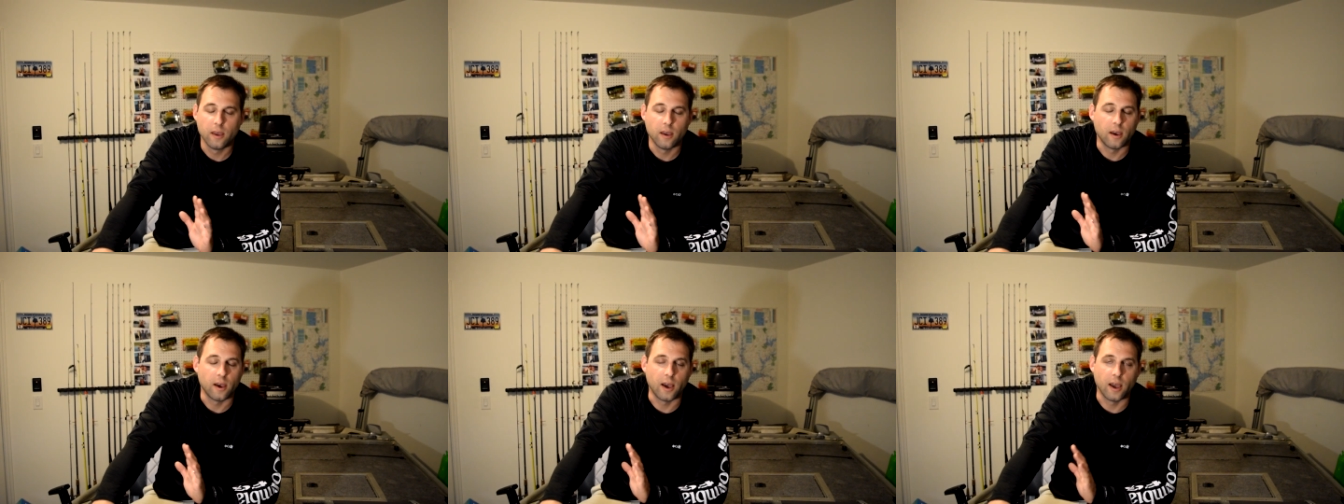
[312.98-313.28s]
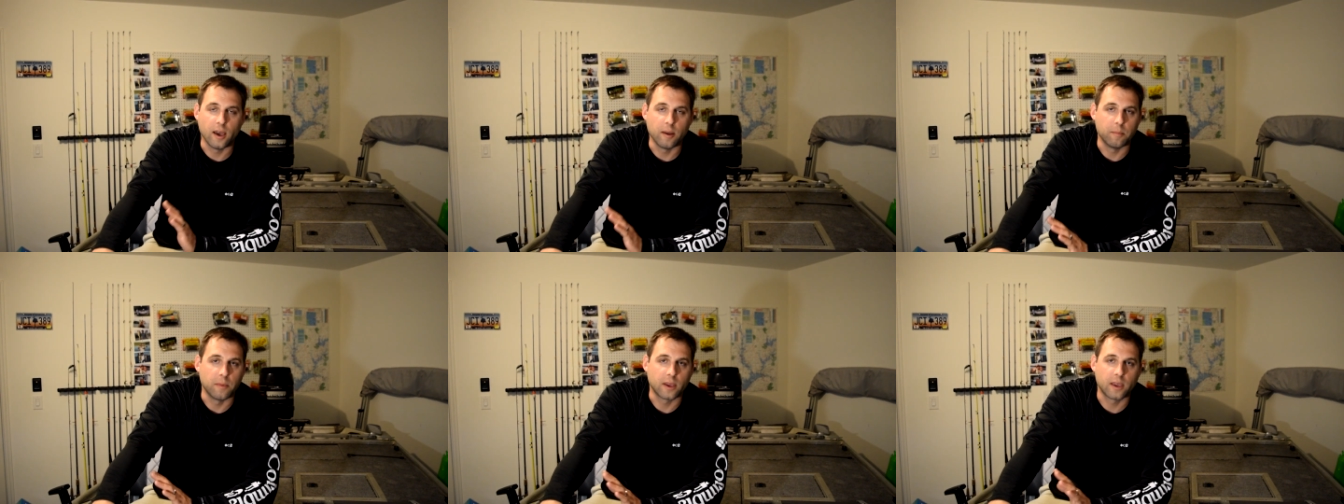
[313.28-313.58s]
I
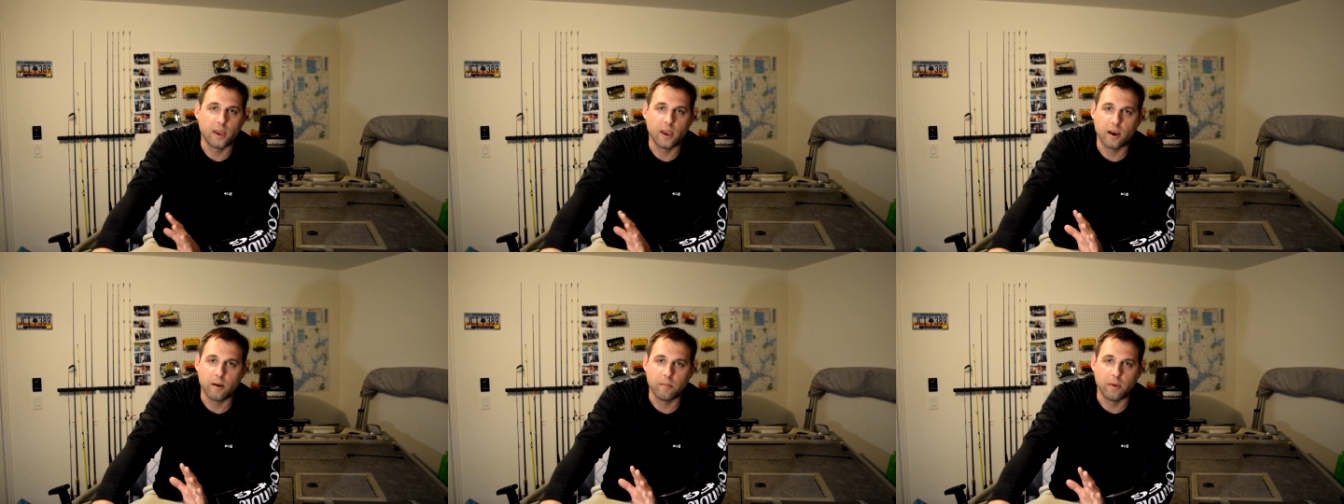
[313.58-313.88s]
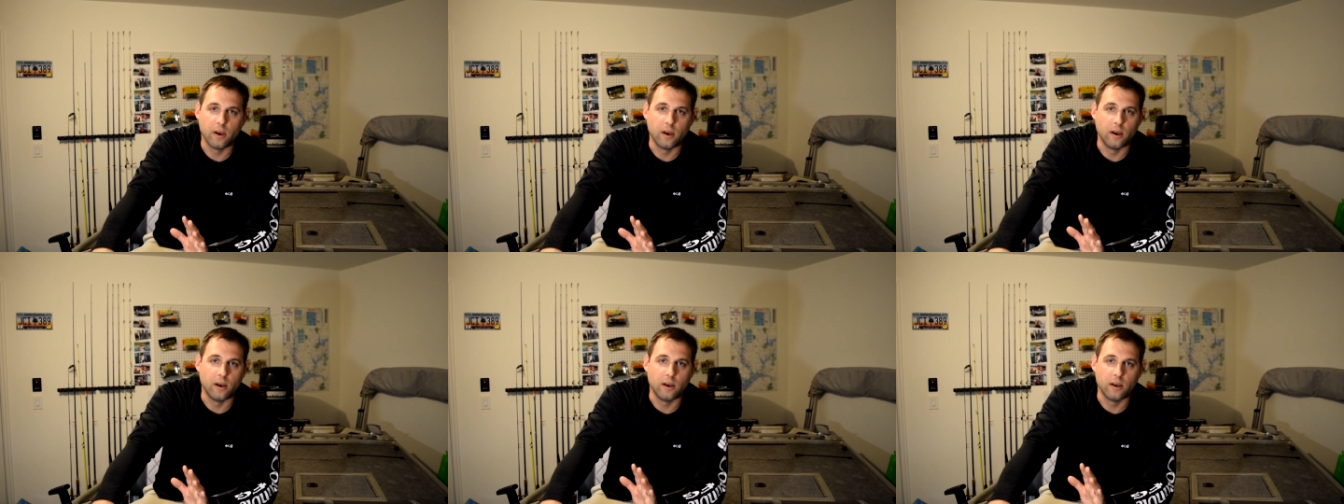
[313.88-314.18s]
had my
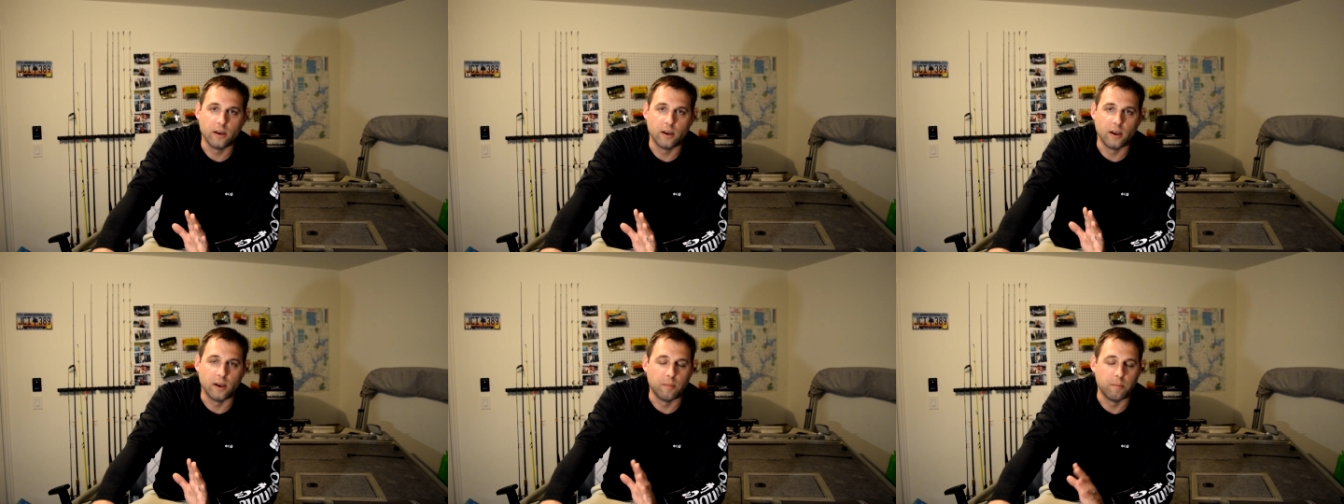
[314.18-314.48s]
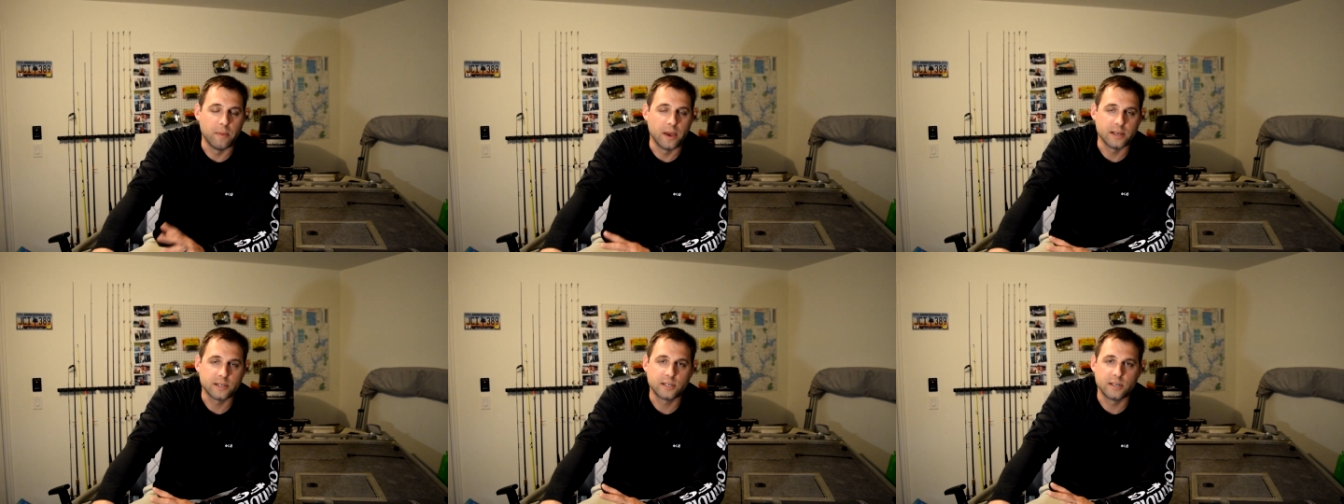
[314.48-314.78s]
camera
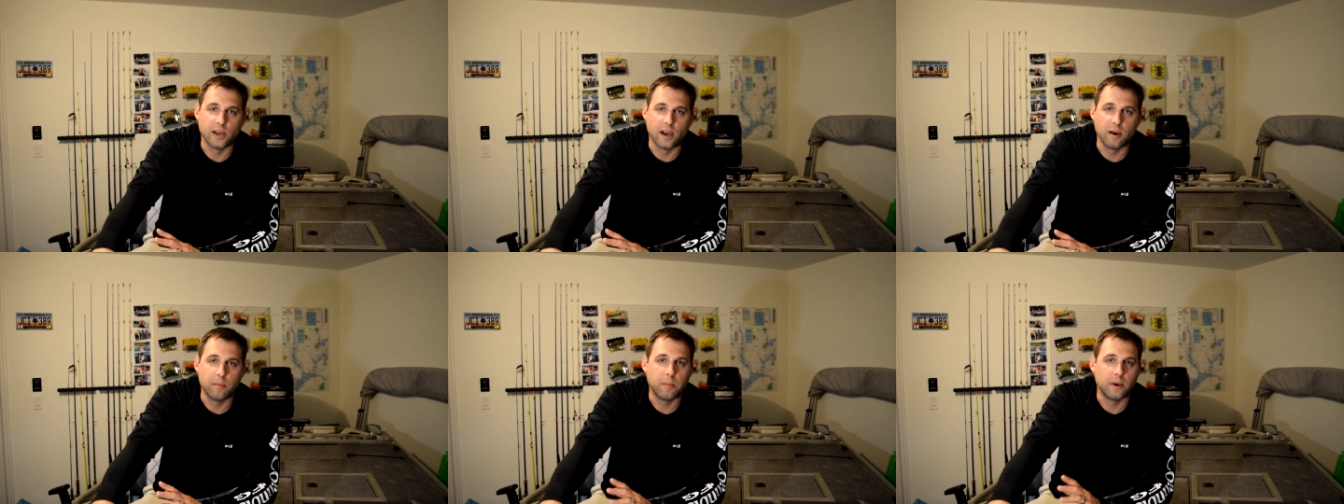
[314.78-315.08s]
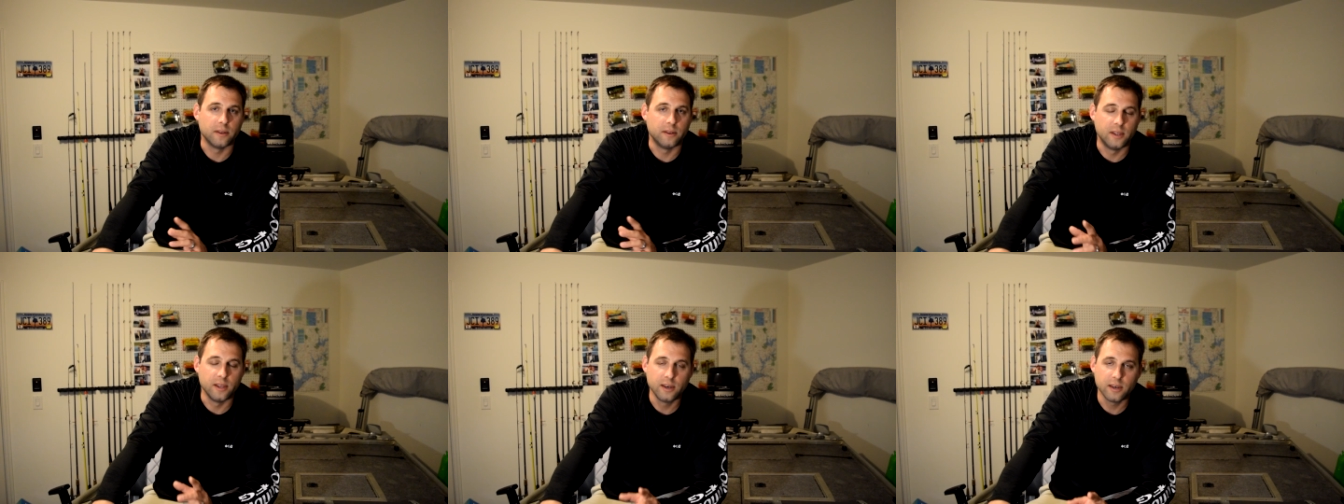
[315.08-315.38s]
messed
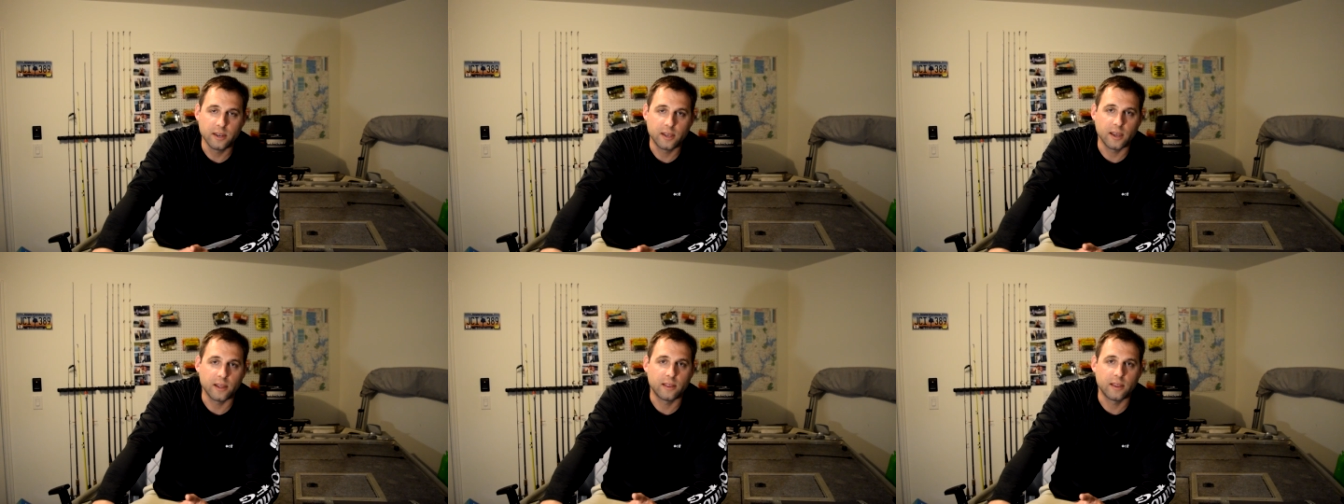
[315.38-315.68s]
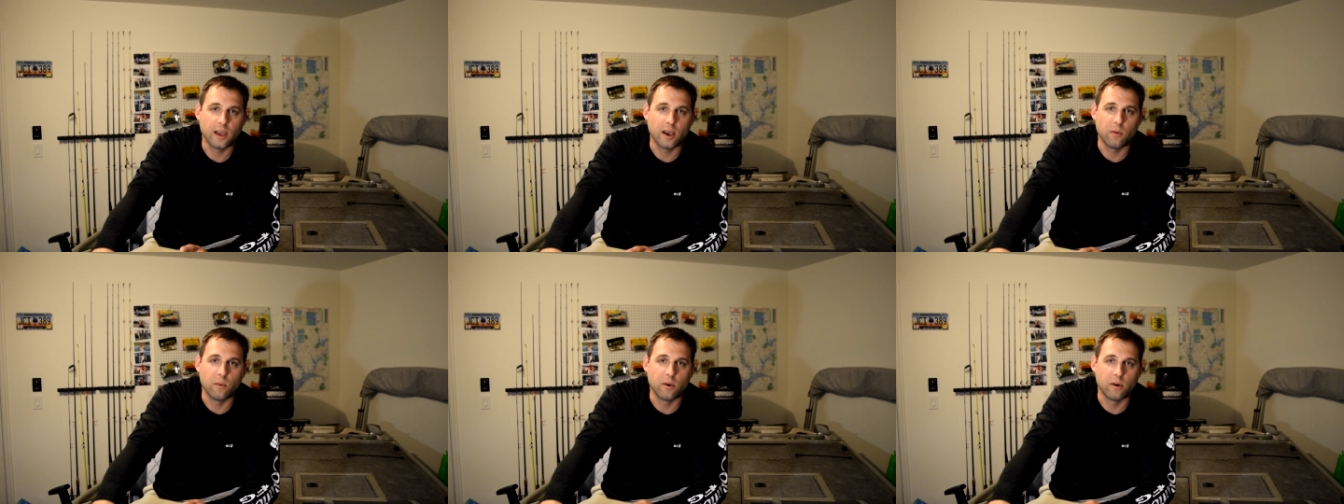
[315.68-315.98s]
up. Didn't get
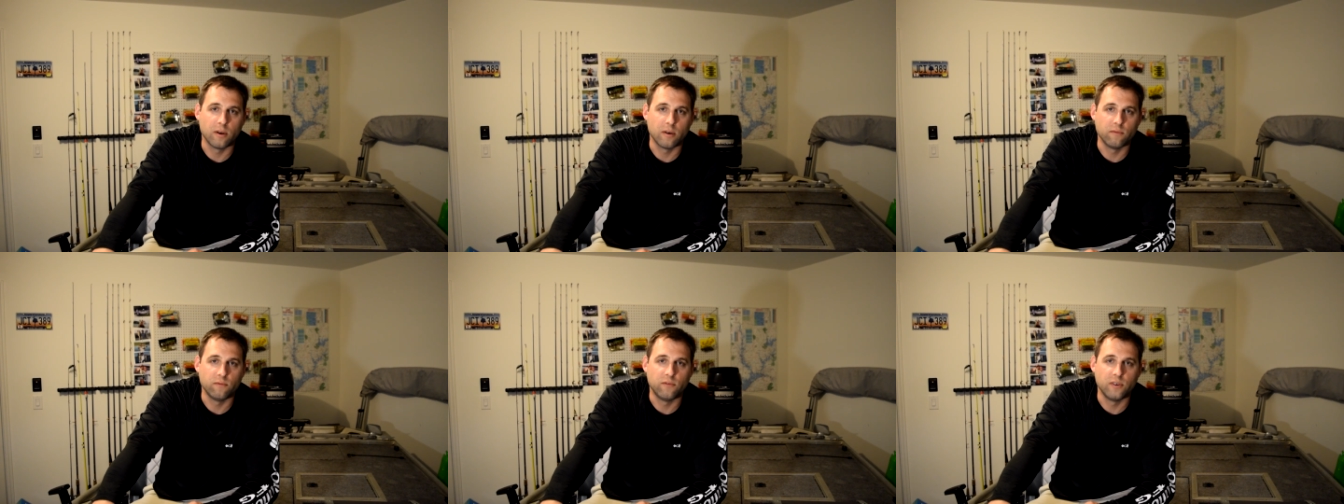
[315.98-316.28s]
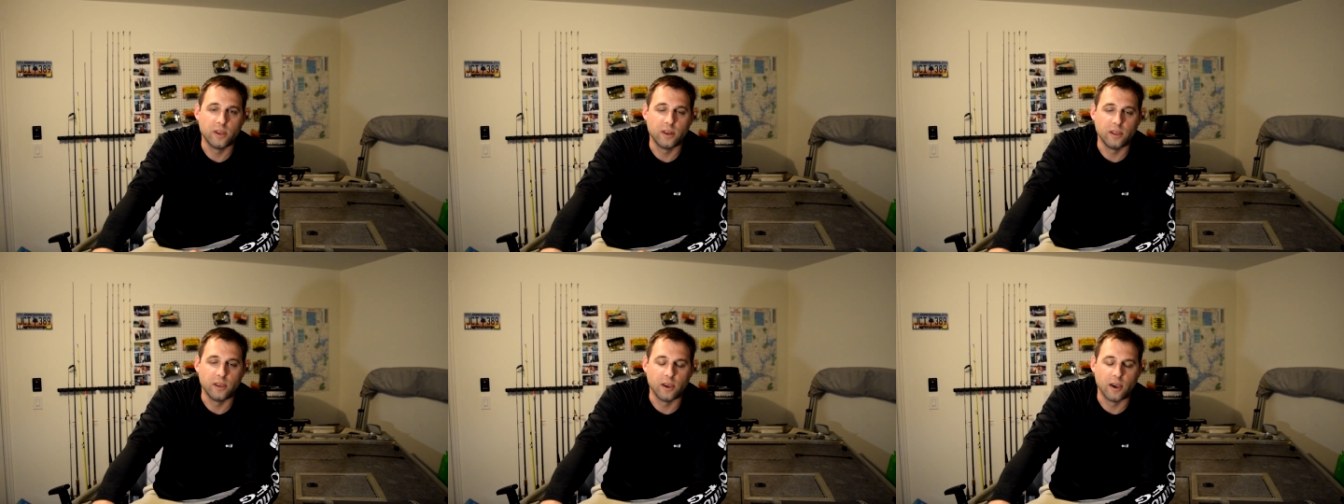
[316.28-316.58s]
that one on
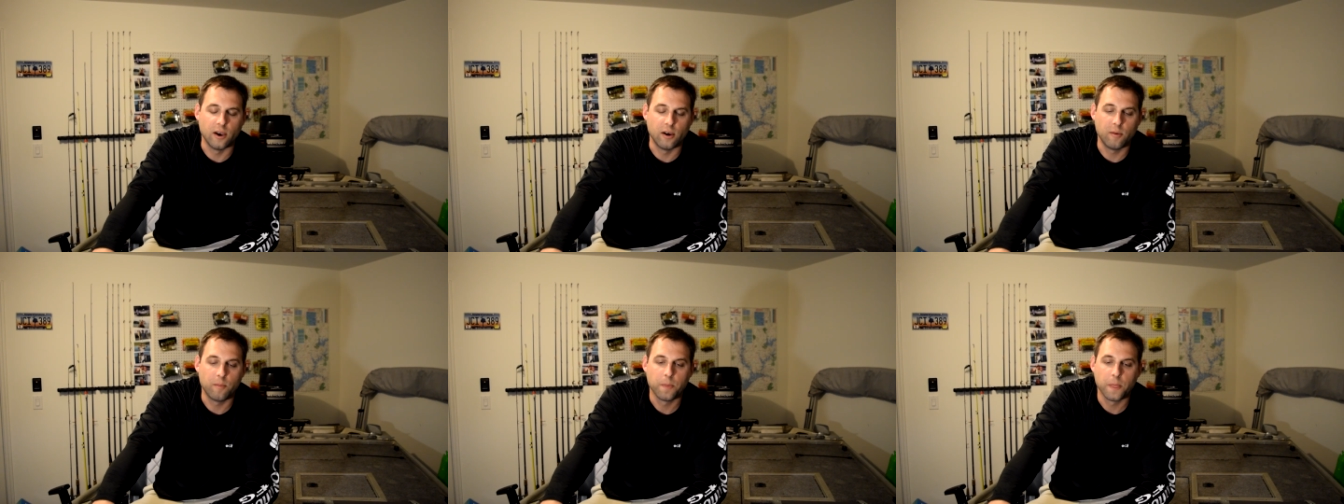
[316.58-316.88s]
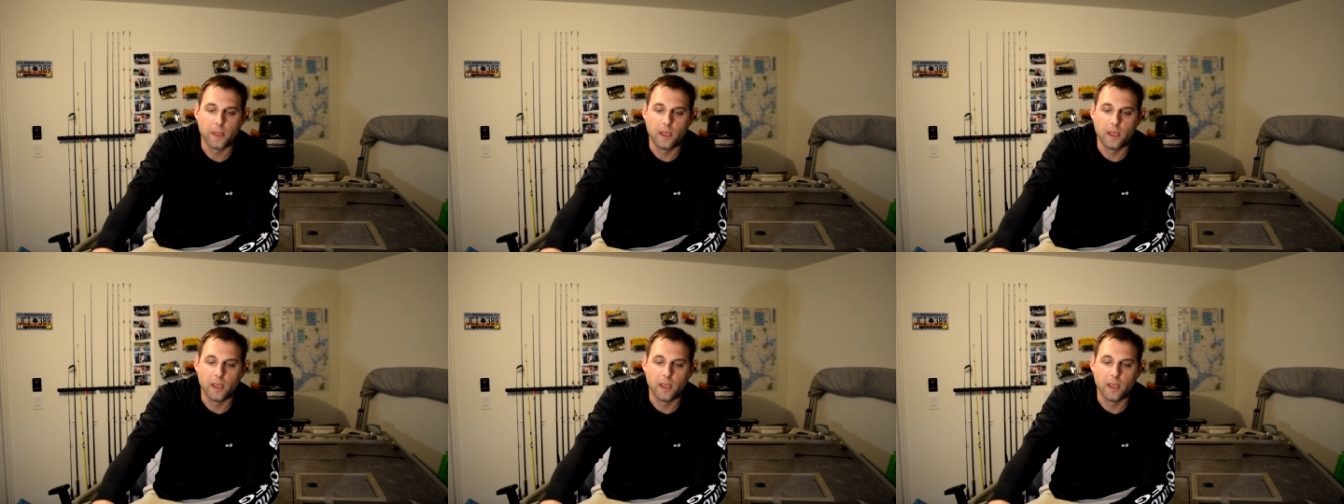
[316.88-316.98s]
video.